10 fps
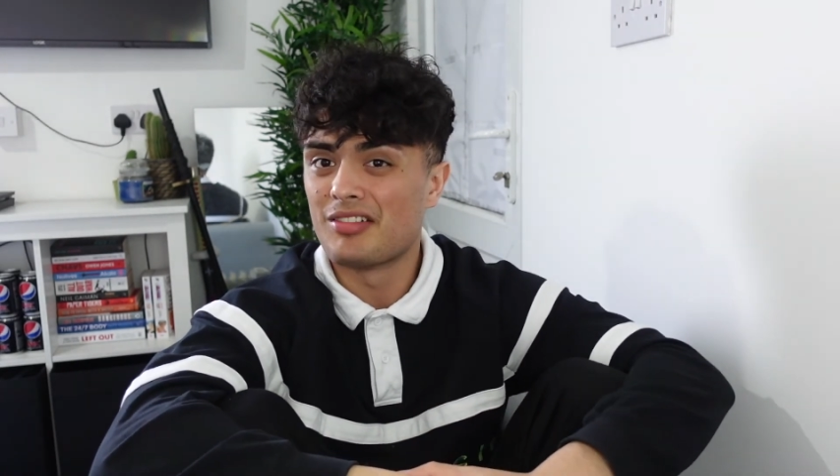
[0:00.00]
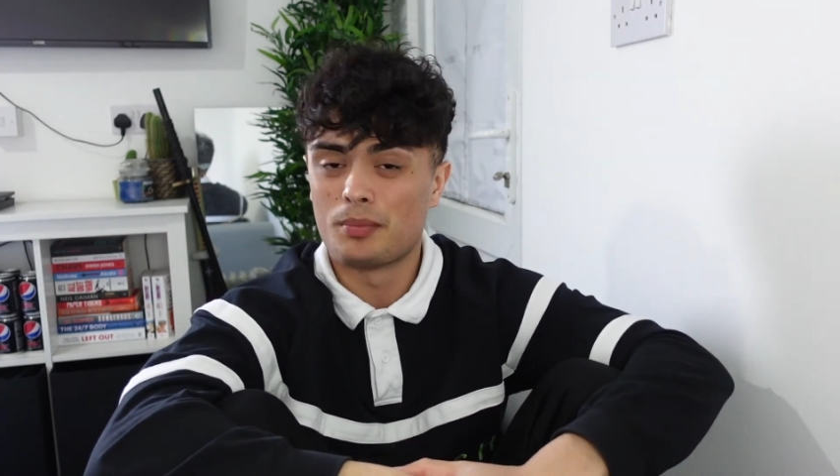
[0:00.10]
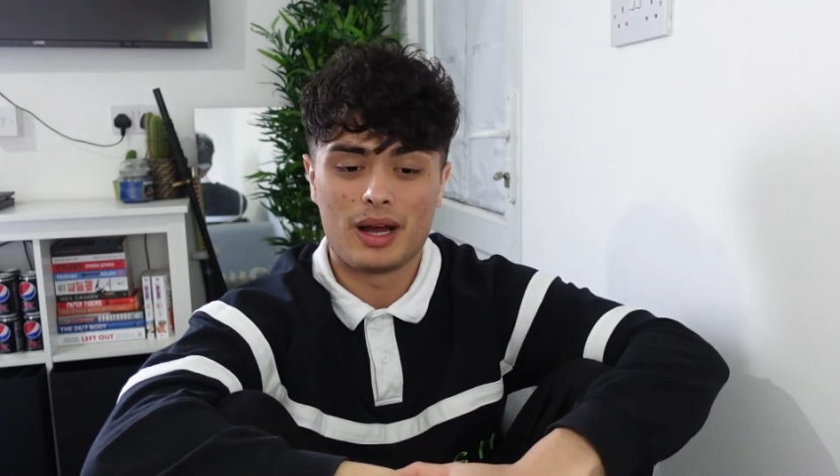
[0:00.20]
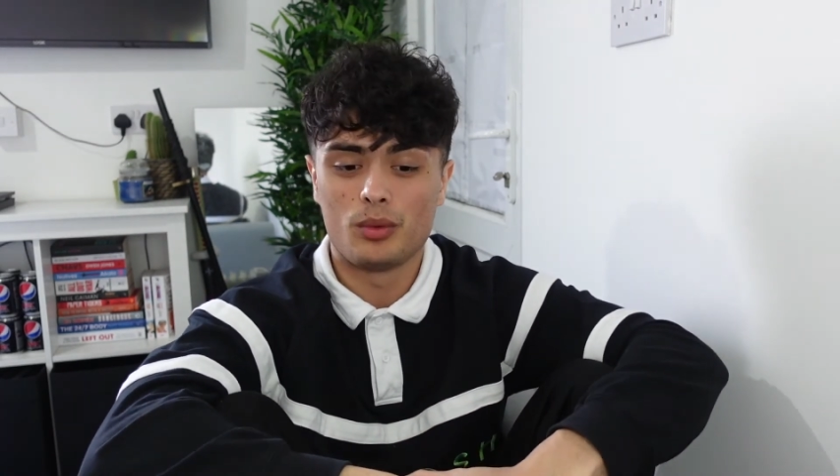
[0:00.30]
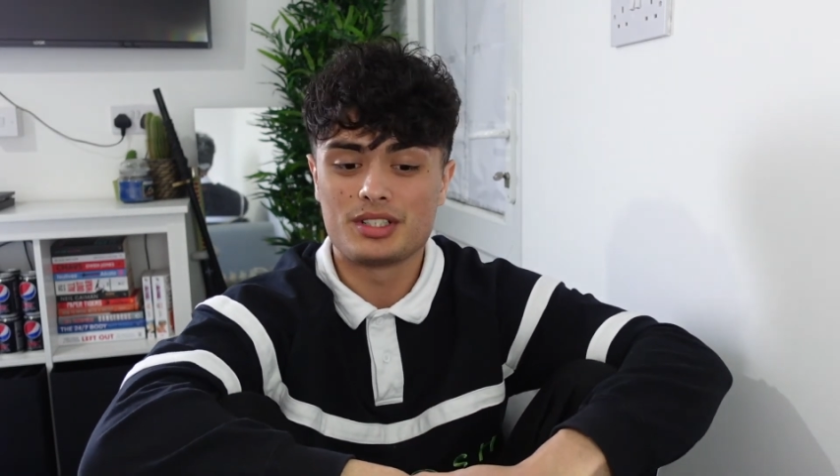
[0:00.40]

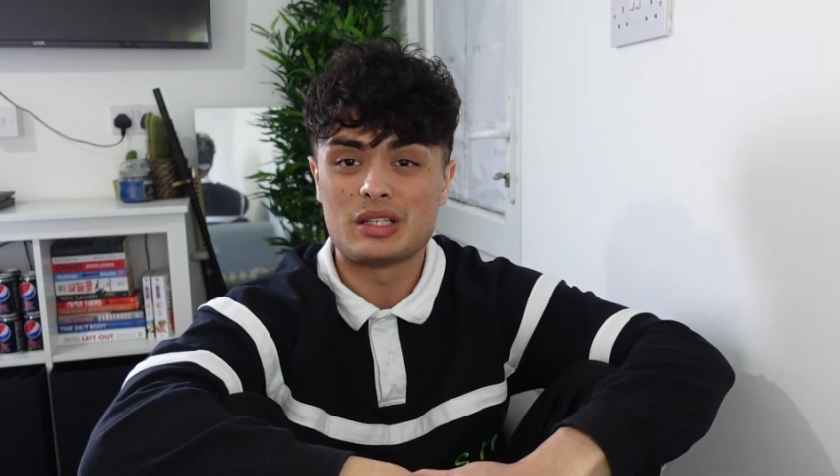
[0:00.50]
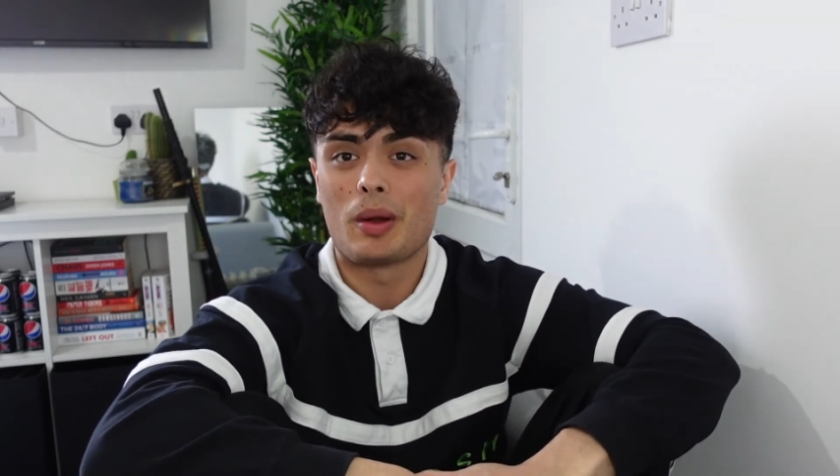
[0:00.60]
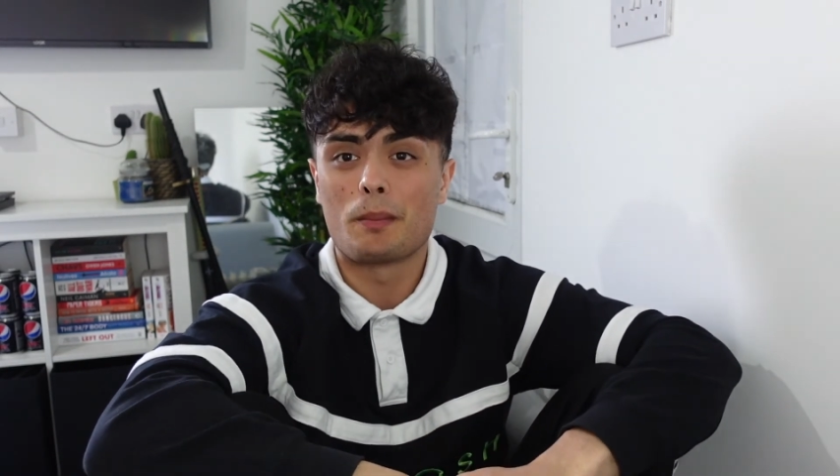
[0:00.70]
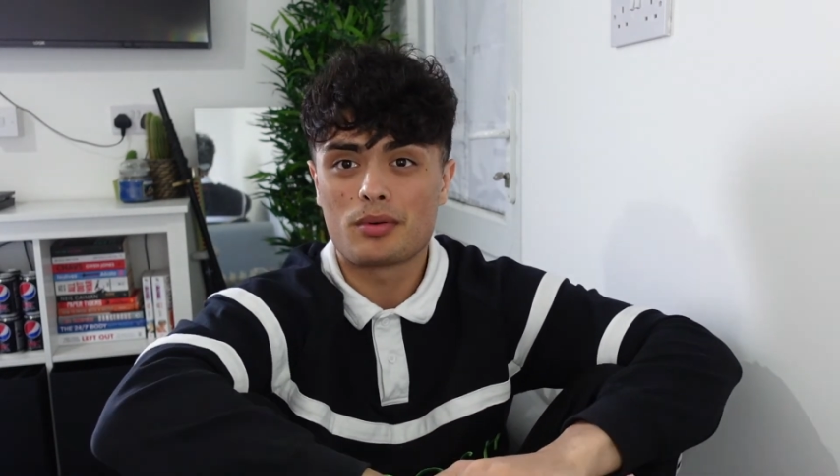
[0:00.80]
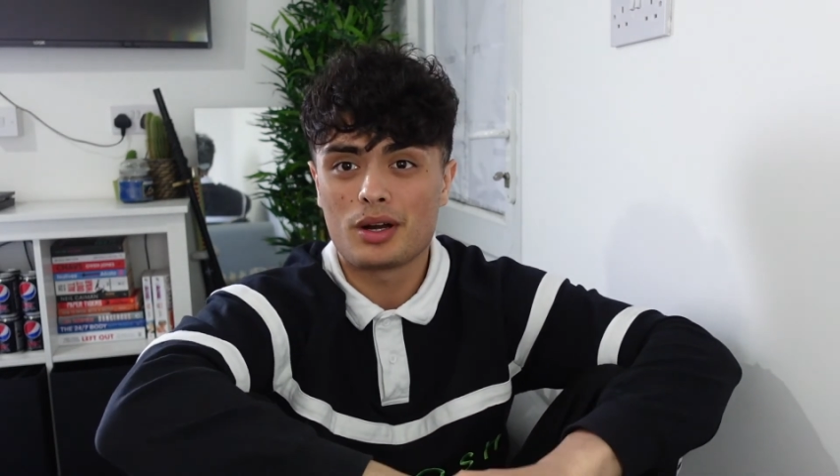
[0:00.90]
about, which is my
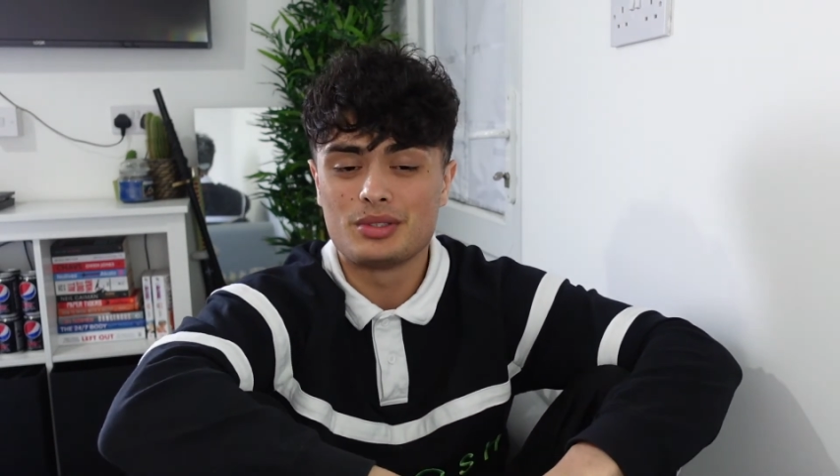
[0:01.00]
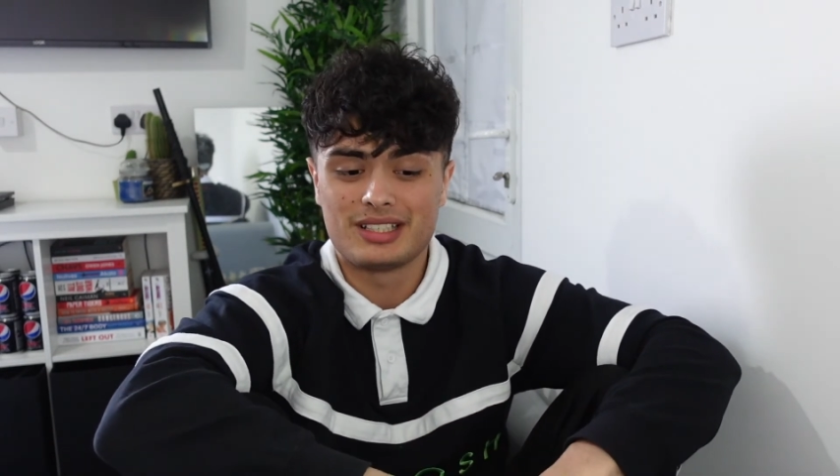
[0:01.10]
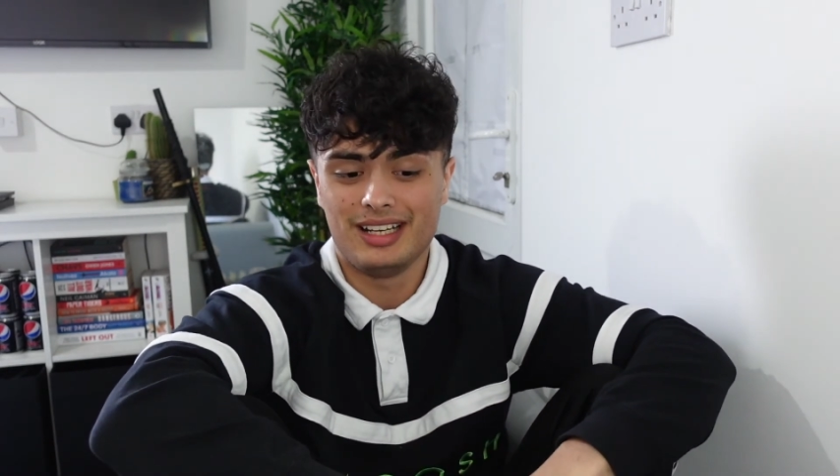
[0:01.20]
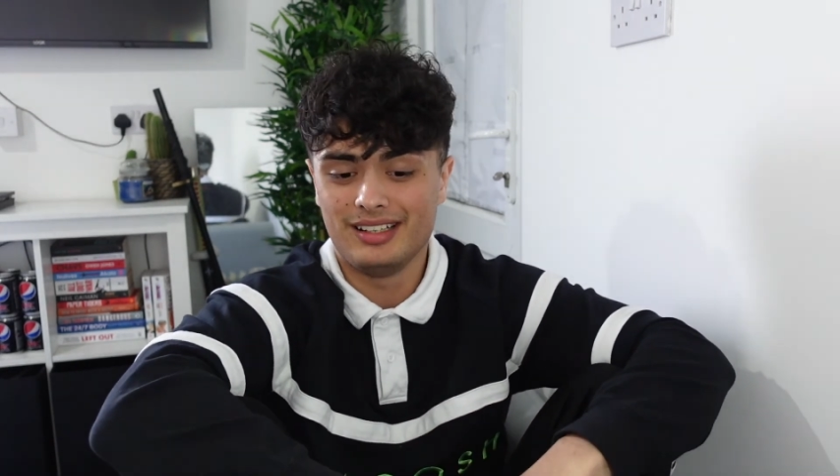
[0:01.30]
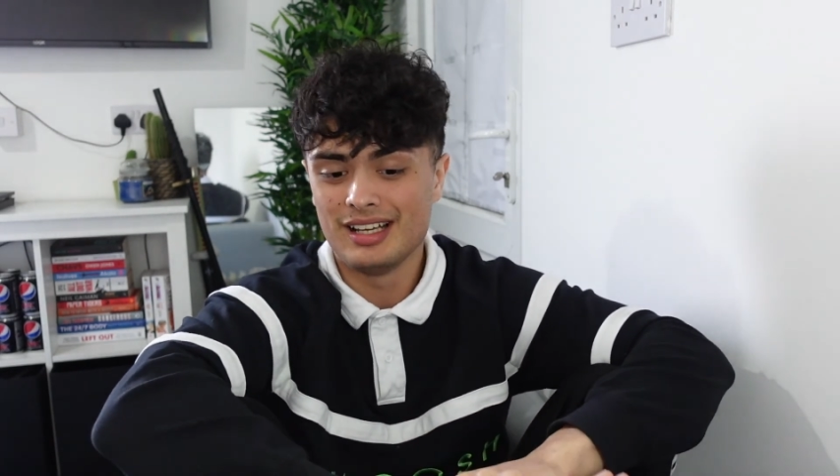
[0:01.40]

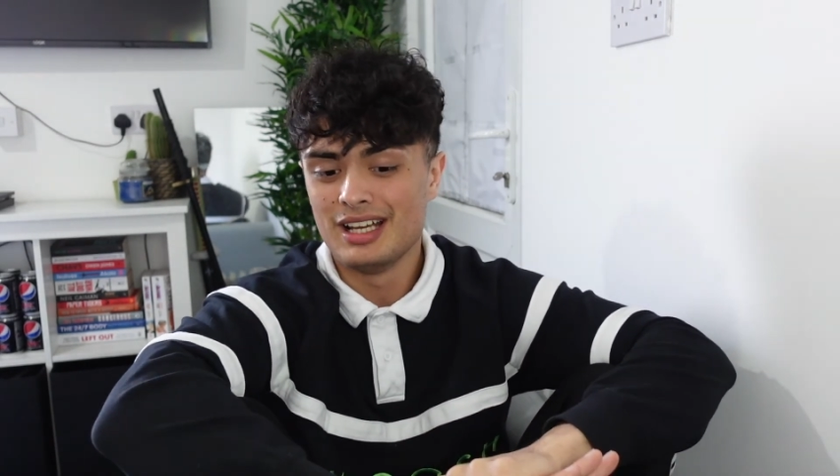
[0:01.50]
protein.